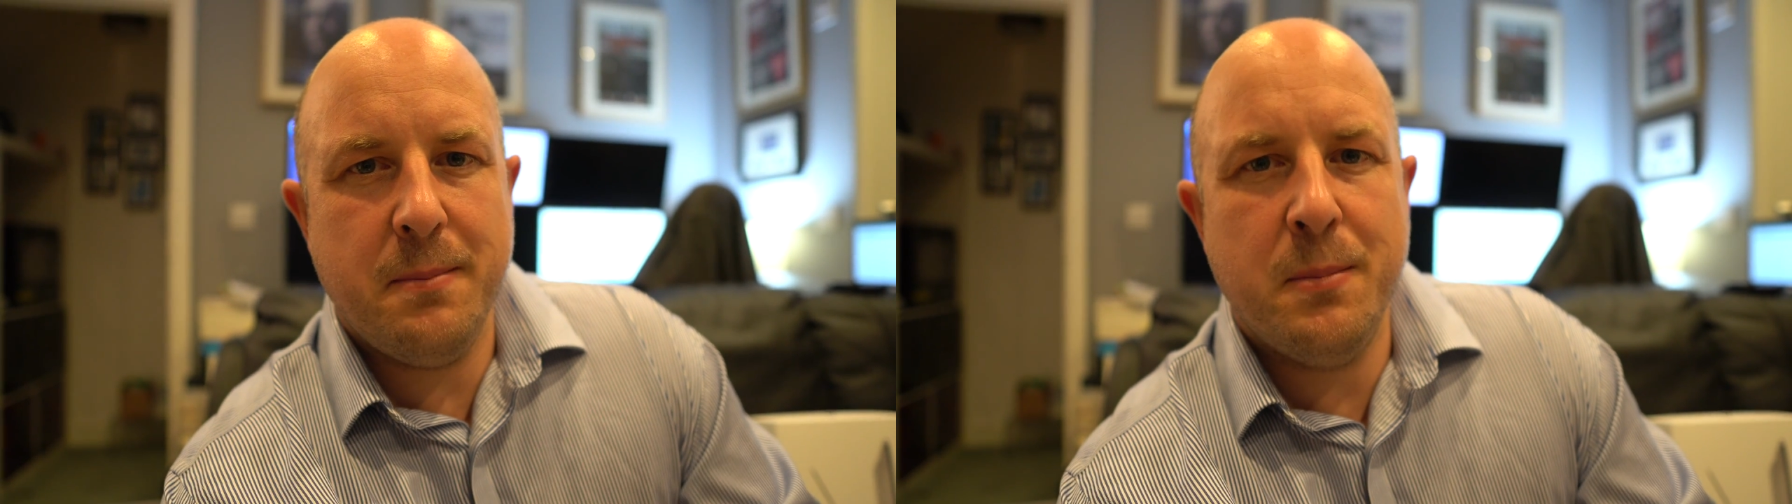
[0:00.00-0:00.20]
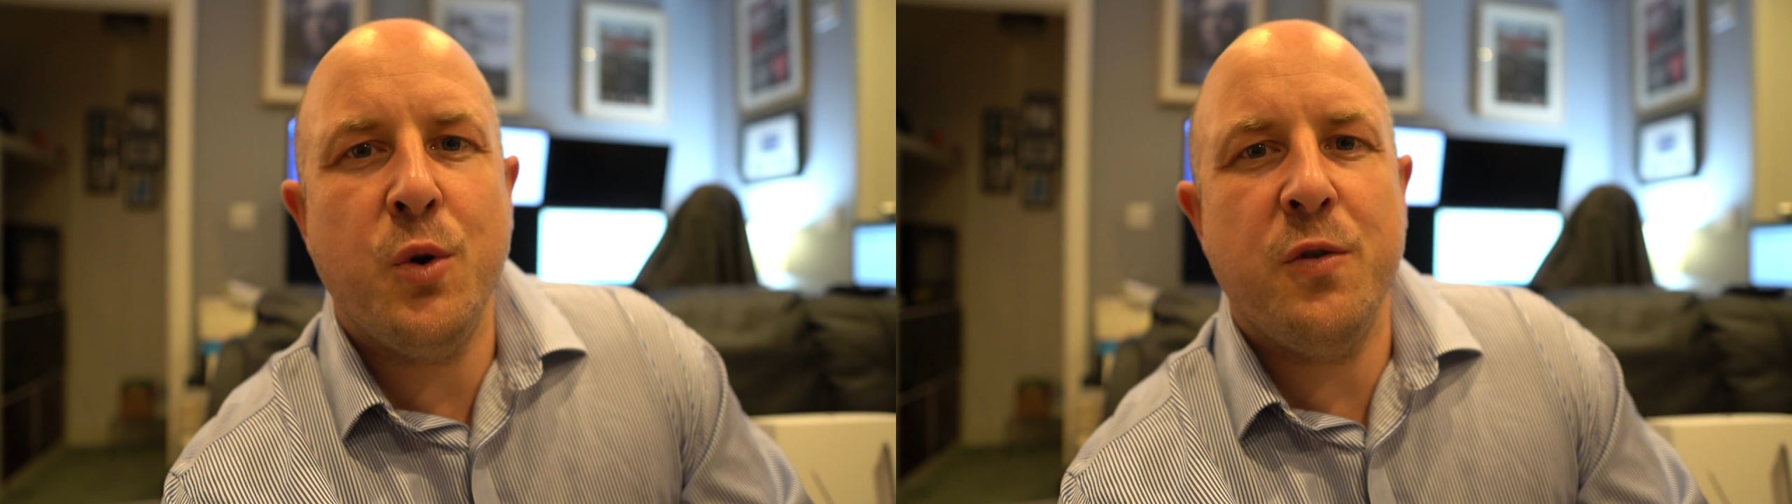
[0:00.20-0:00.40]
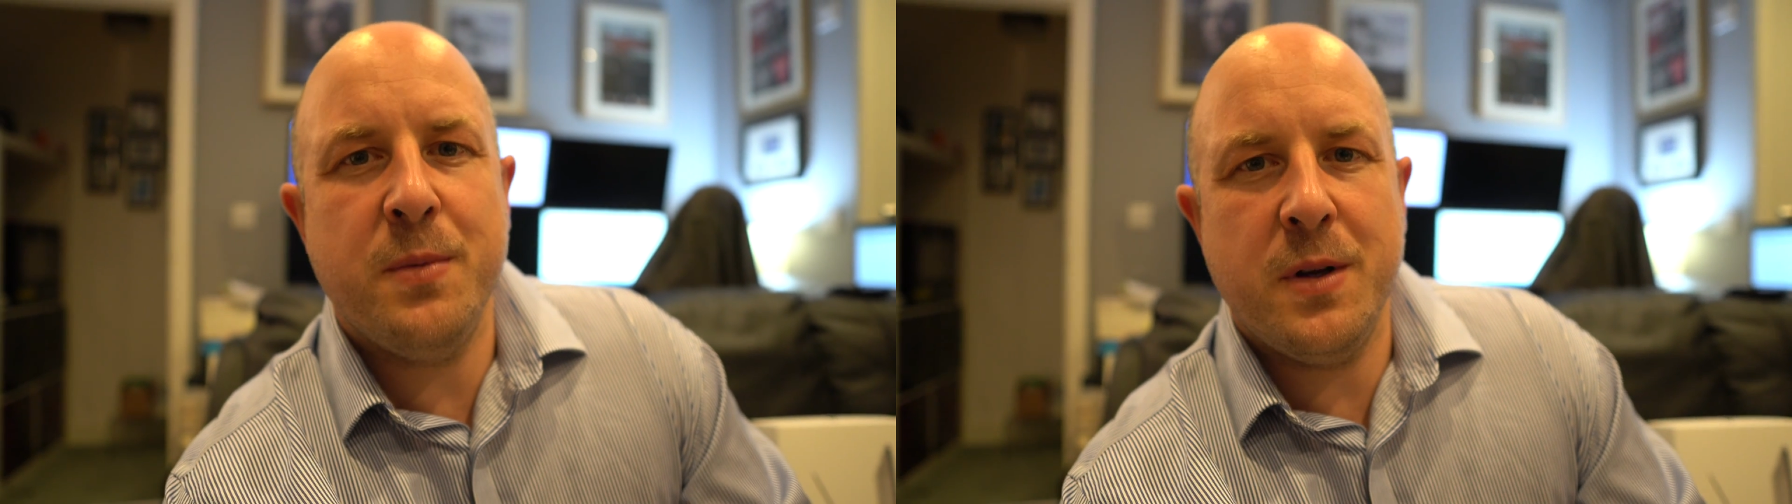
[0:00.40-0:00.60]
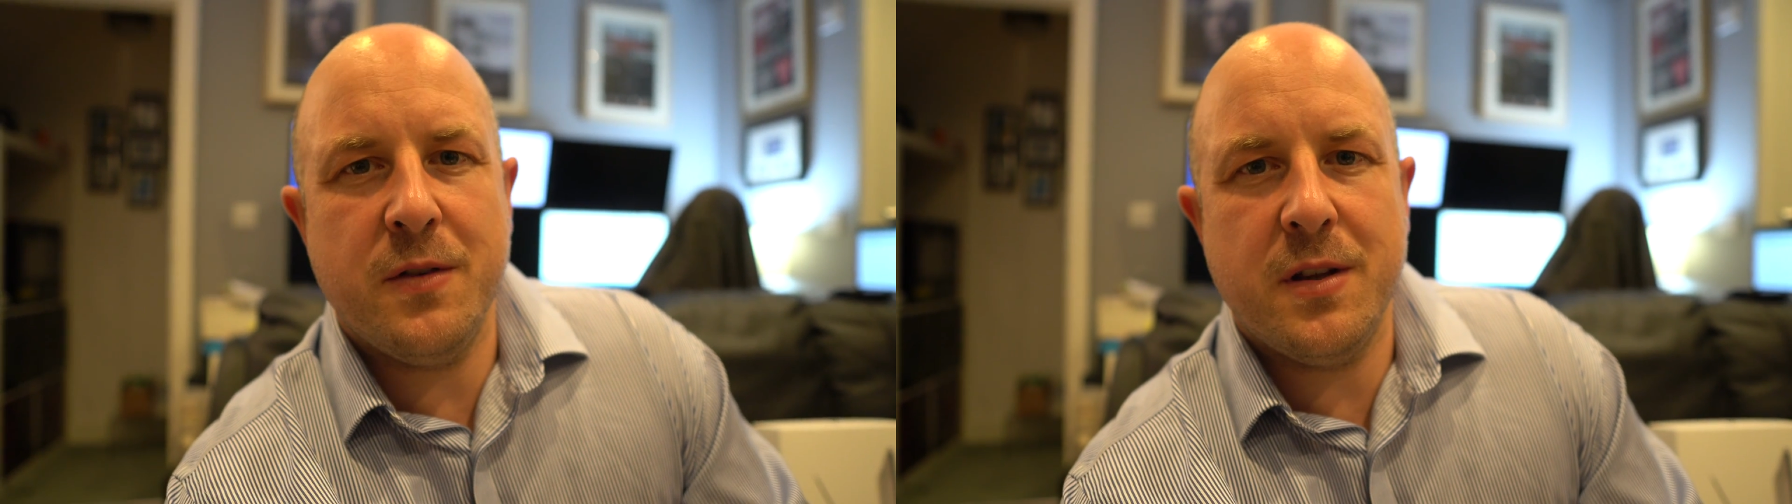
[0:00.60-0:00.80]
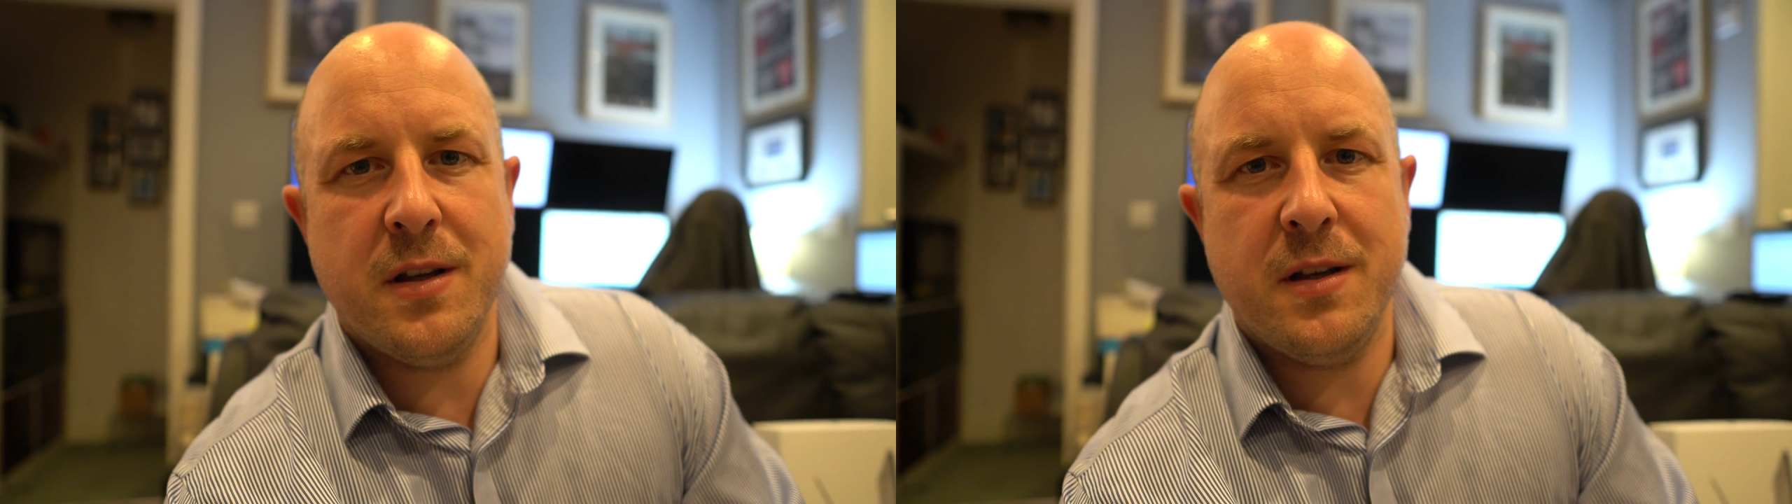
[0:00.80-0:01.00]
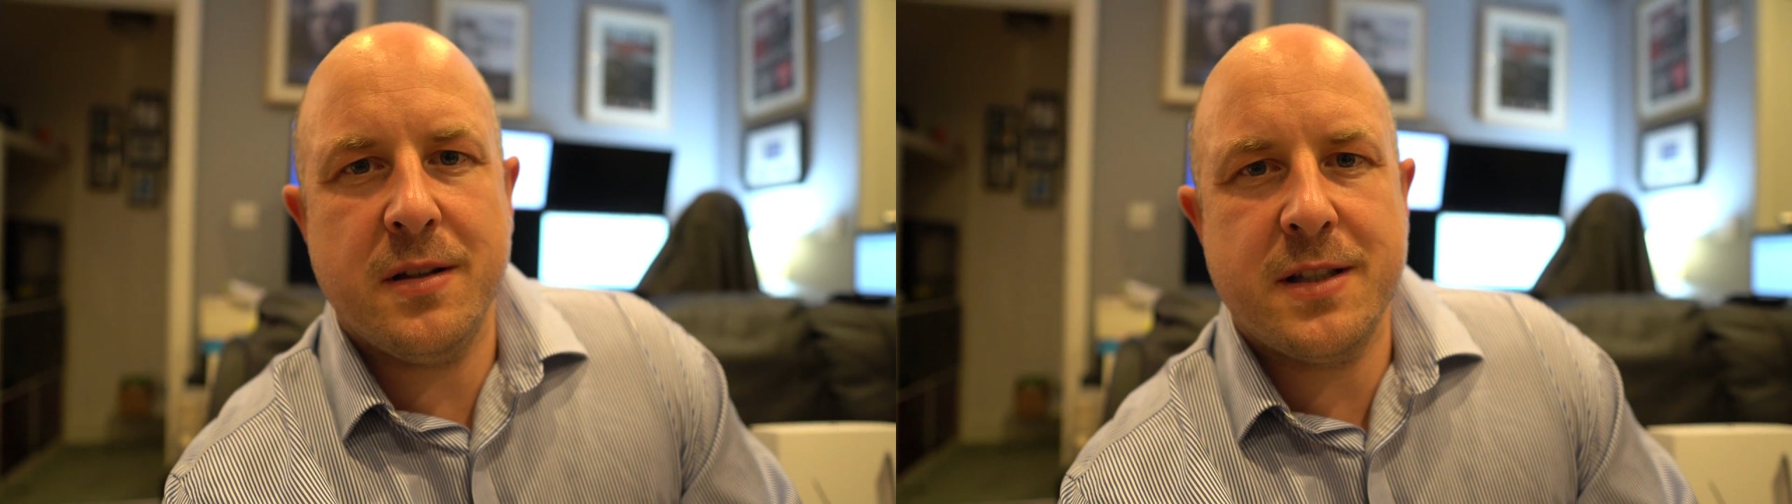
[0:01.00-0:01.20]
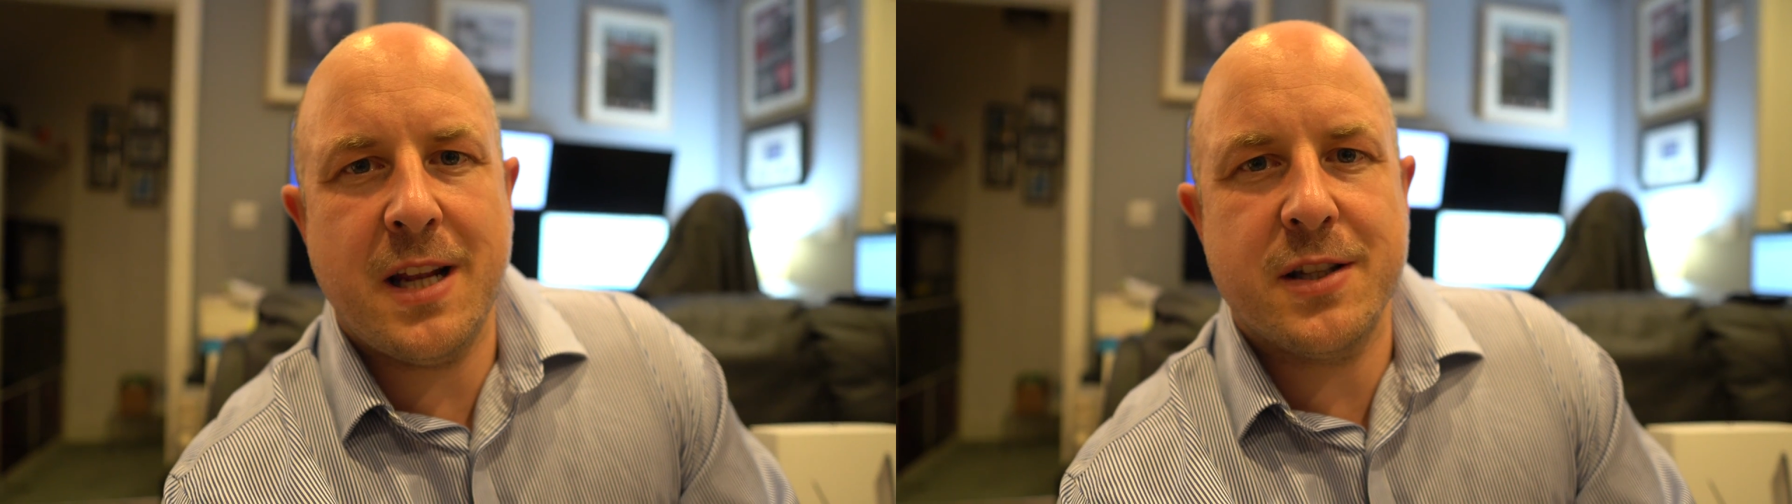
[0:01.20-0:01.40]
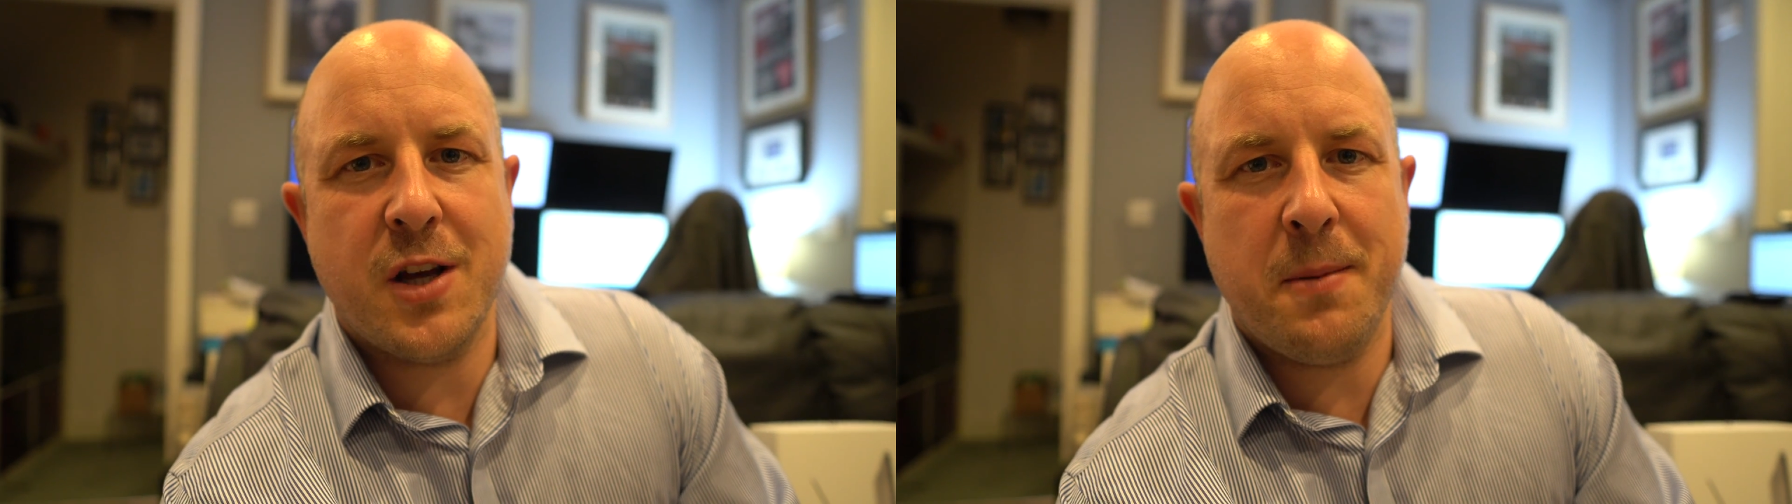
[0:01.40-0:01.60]
movement of the
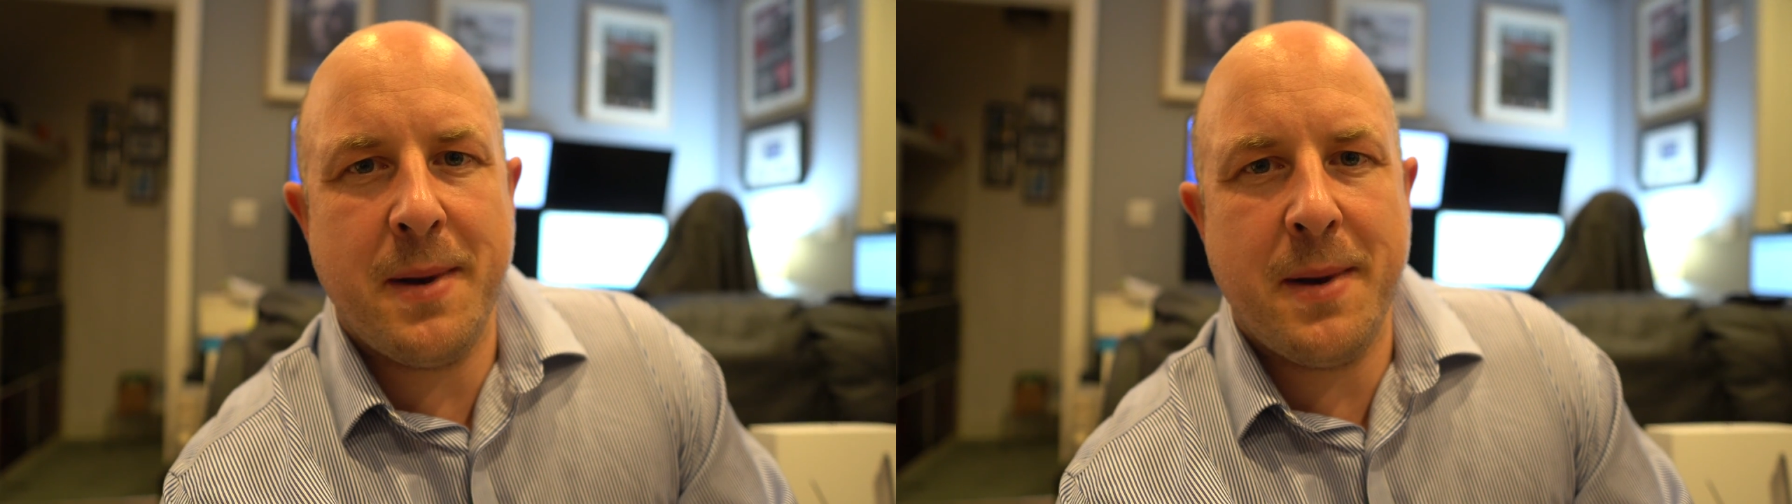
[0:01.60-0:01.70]
telescope